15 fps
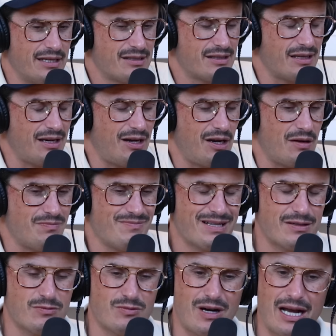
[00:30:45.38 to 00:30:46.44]
it's oh
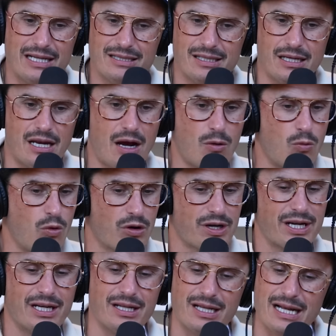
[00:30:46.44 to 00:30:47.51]
man, why is it not
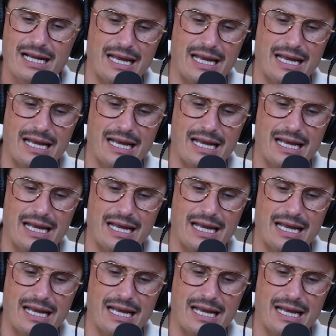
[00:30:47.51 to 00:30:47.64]
working?